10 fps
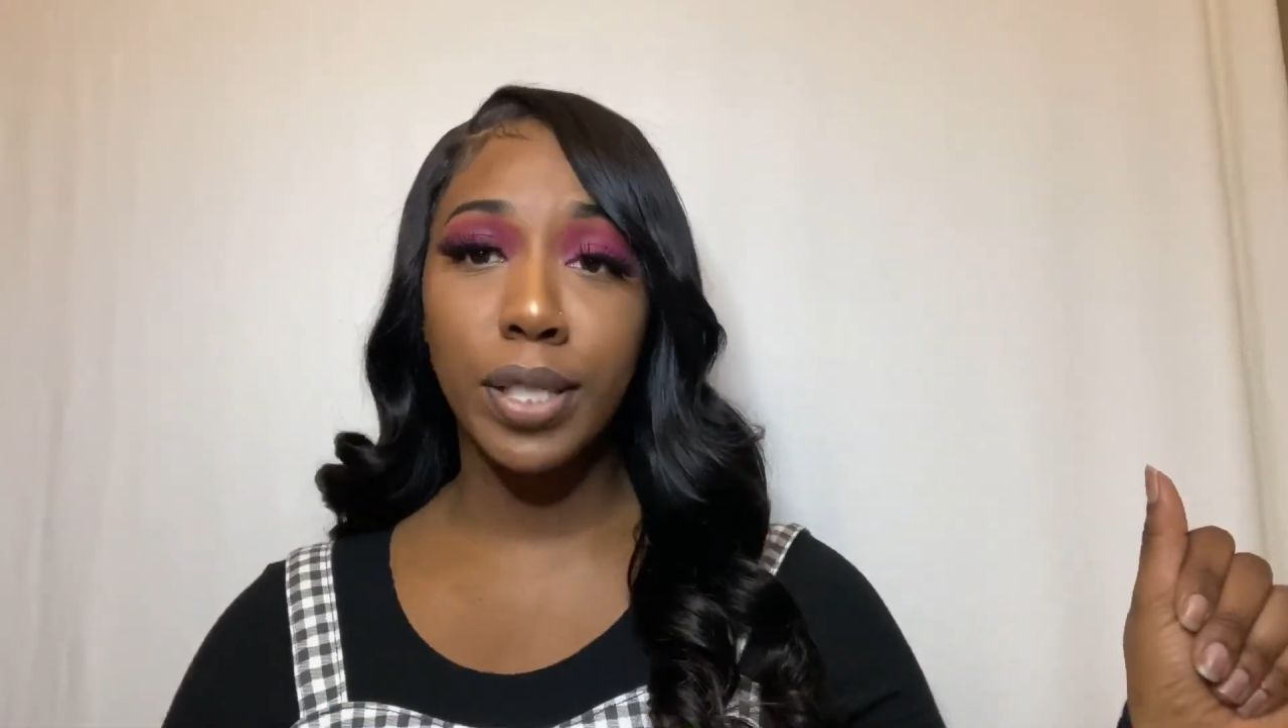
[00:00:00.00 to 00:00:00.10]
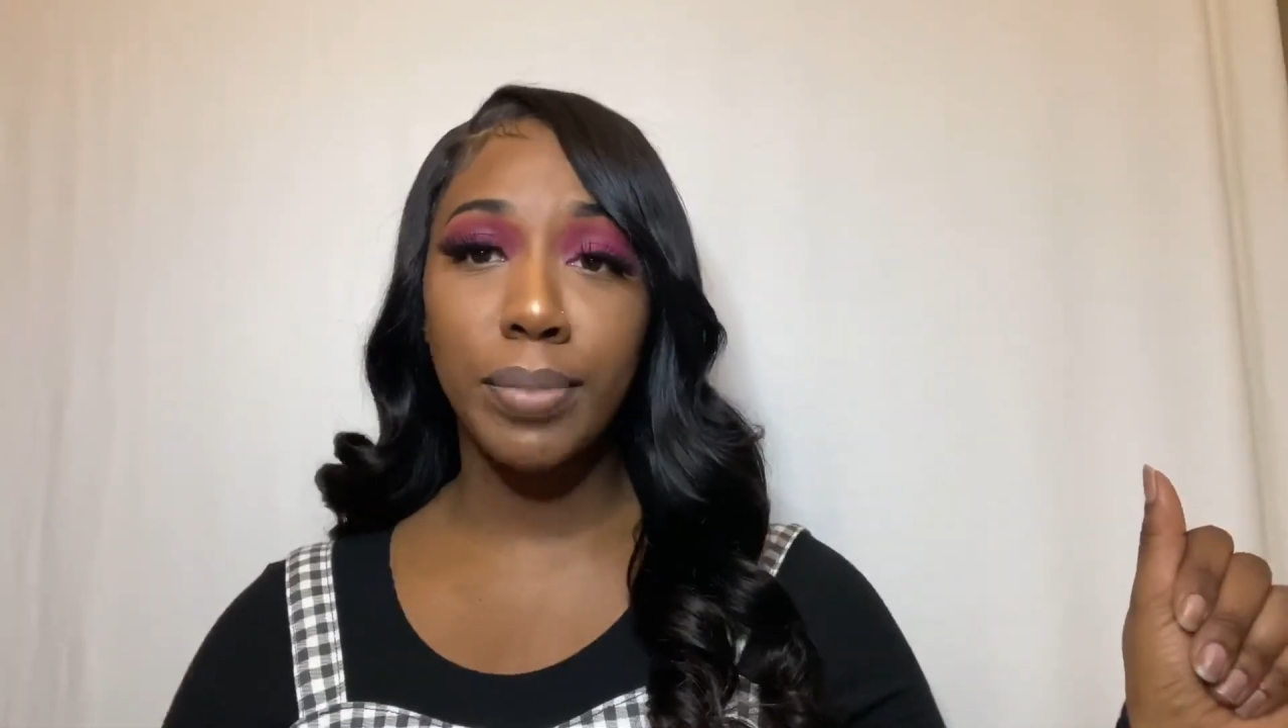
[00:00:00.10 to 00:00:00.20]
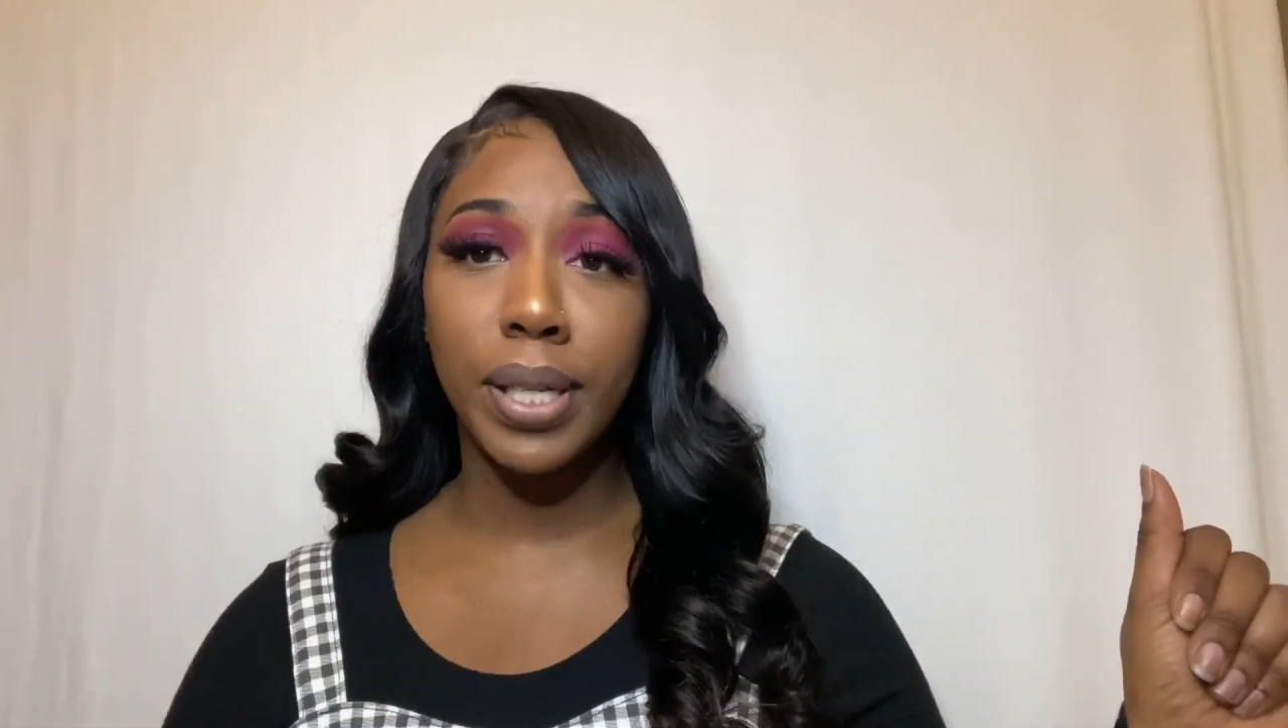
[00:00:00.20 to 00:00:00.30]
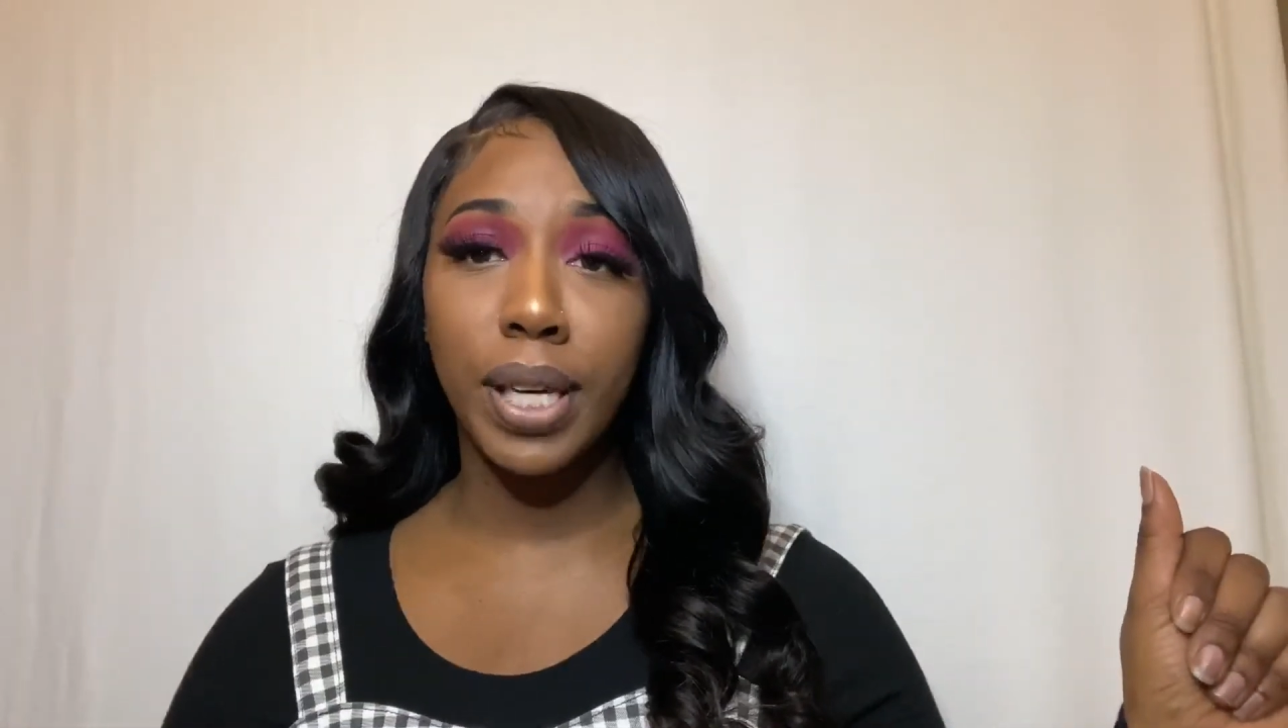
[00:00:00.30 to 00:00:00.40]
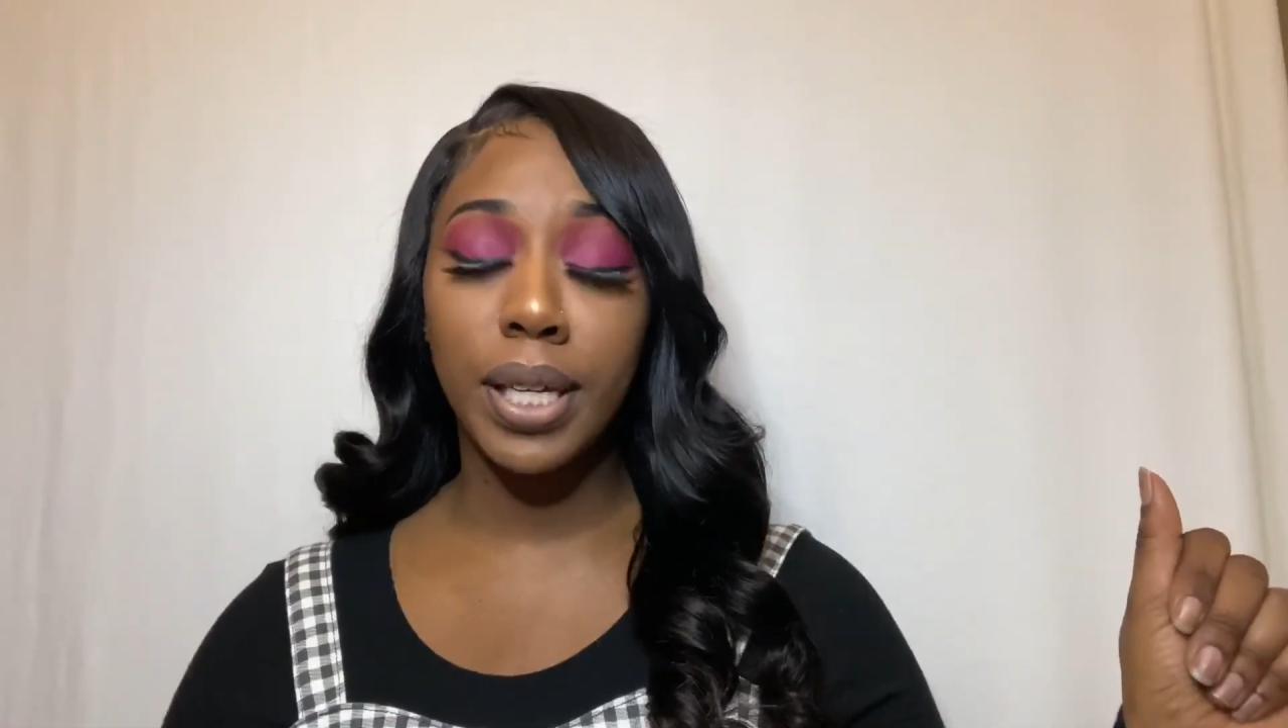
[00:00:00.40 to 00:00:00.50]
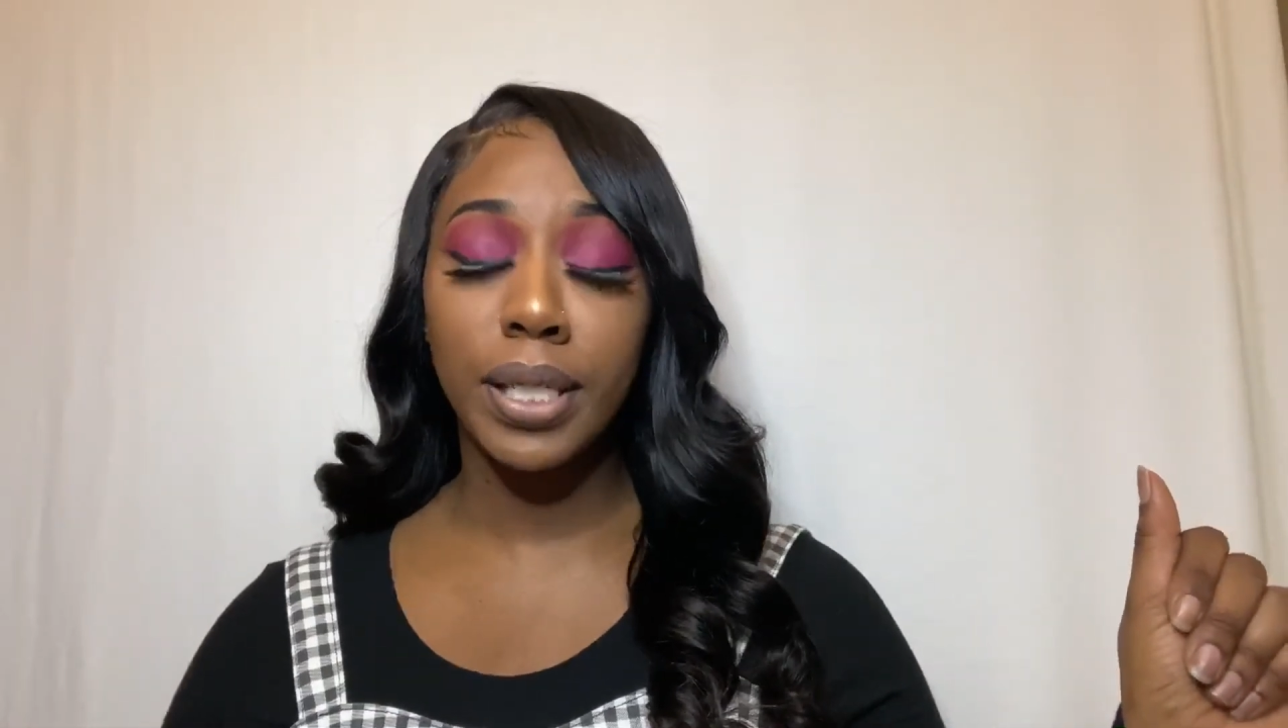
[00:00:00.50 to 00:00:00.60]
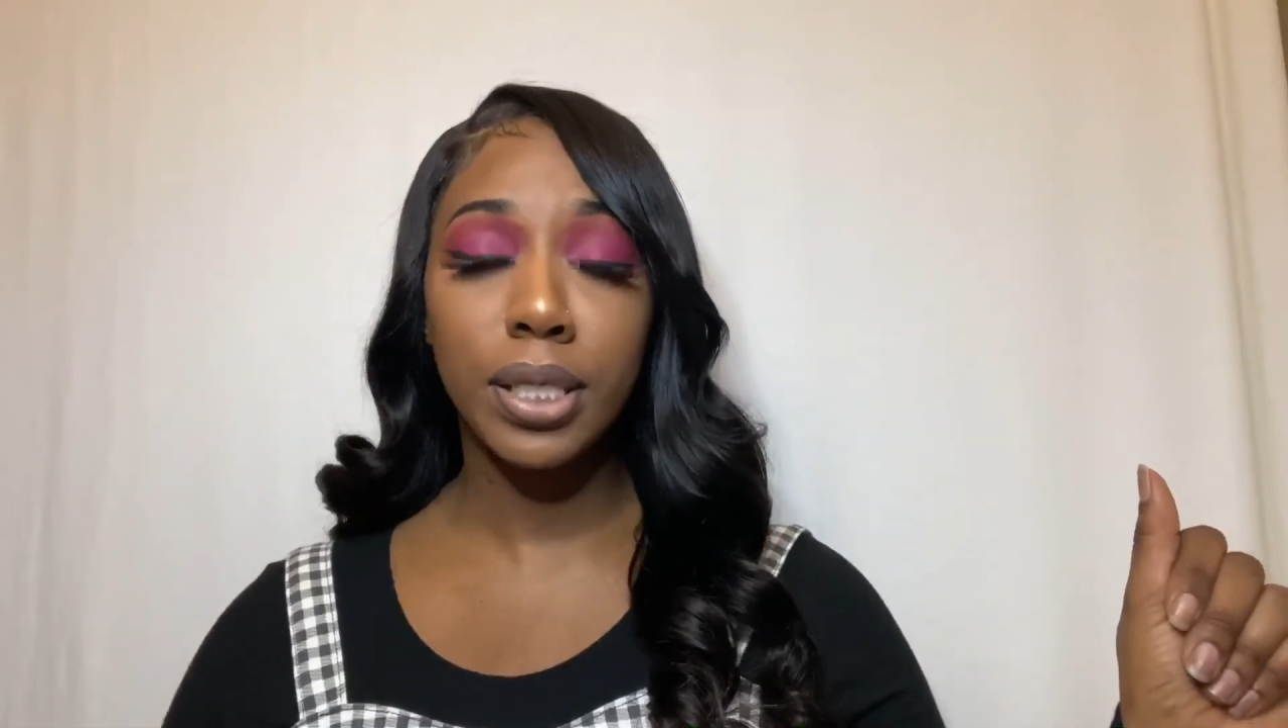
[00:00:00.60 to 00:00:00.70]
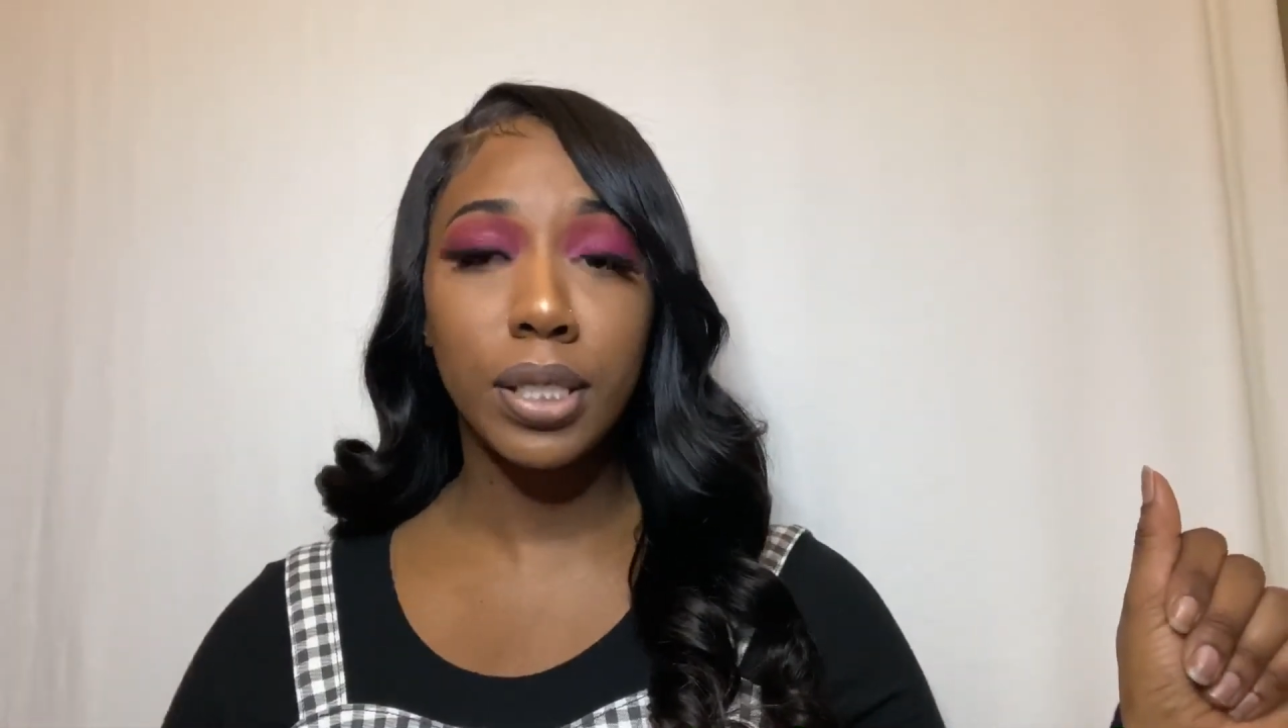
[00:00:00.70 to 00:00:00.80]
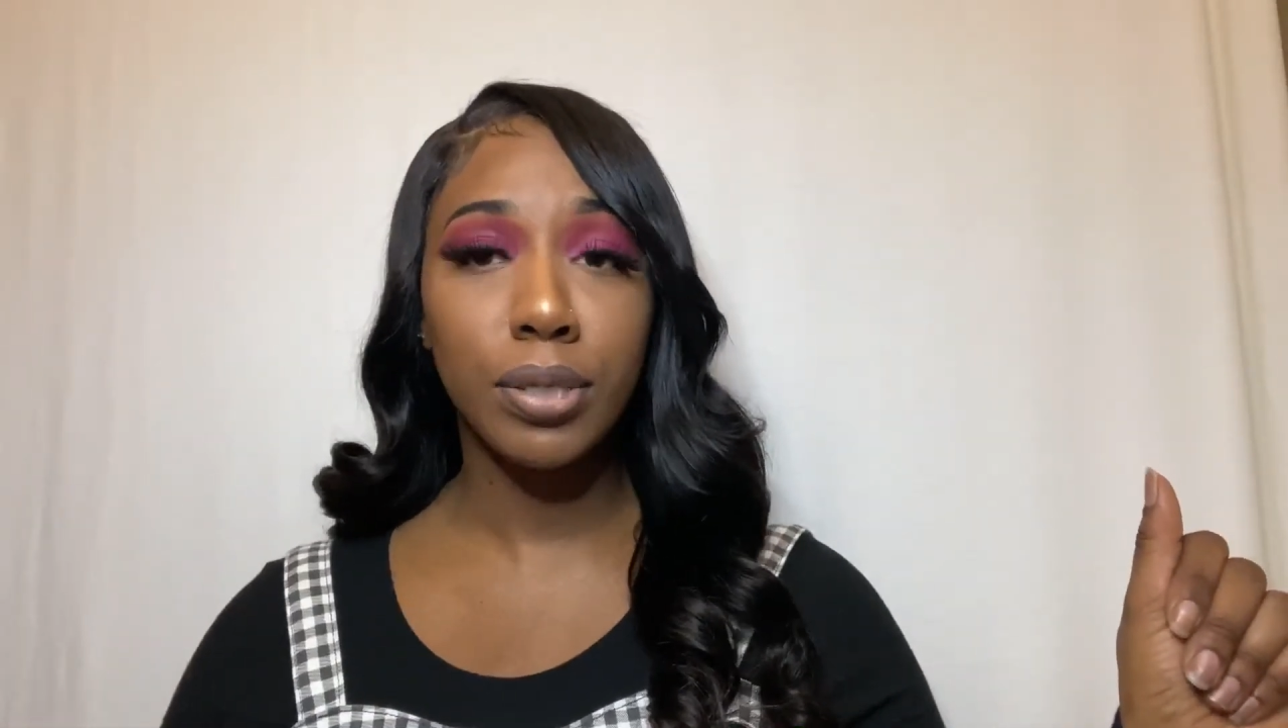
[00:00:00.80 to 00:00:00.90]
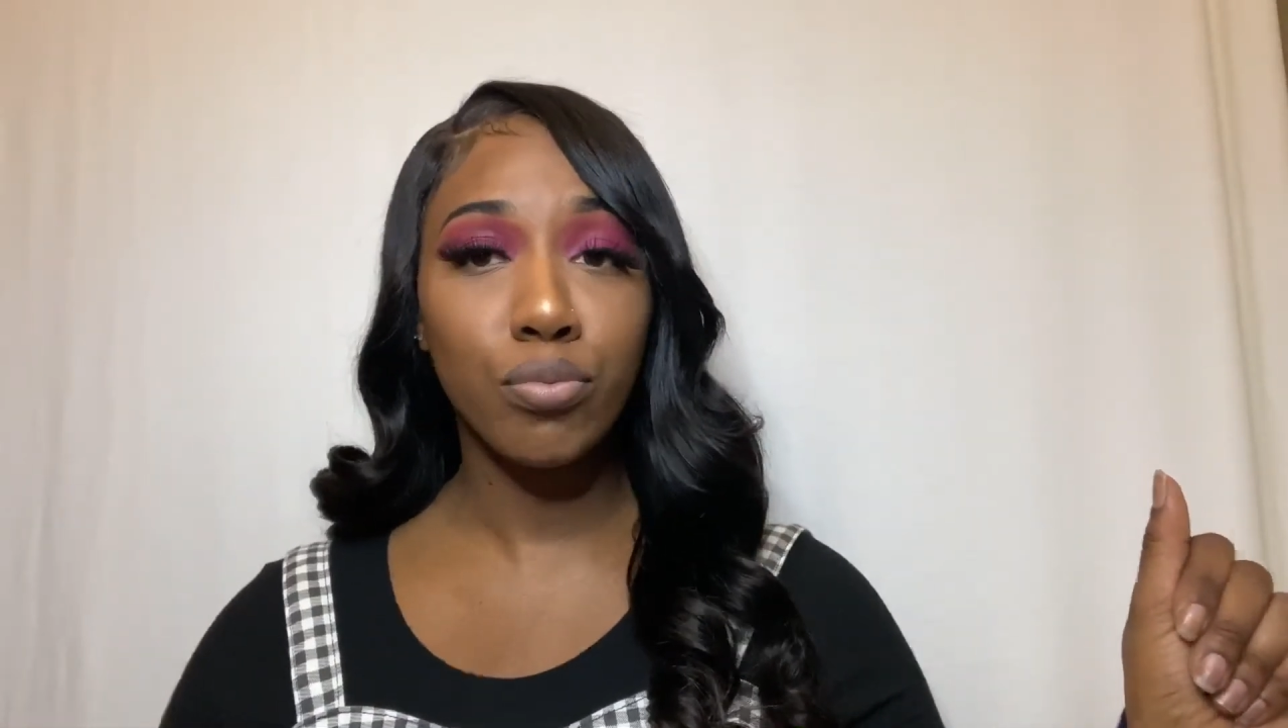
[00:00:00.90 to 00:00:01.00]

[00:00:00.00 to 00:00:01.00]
because,